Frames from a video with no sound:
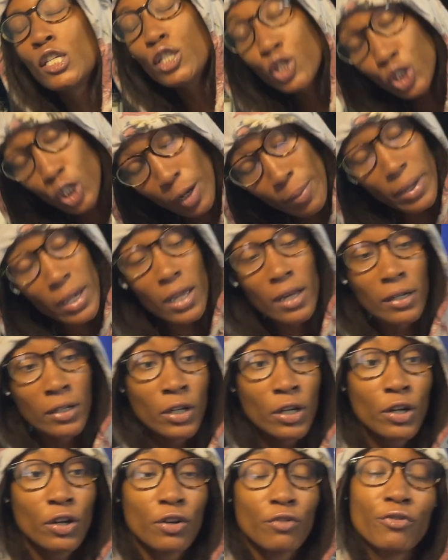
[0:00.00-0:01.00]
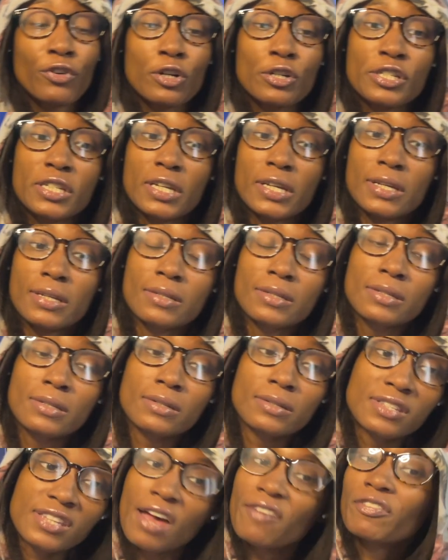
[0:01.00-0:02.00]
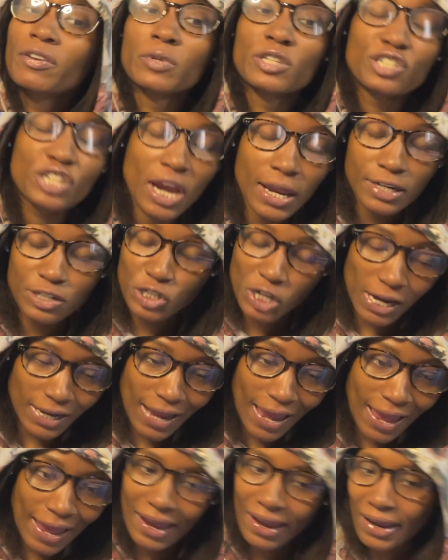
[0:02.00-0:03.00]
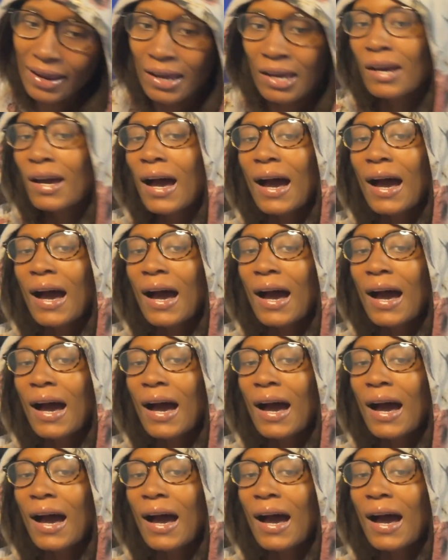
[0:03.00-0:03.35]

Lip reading: Jimin versus Seven with JK.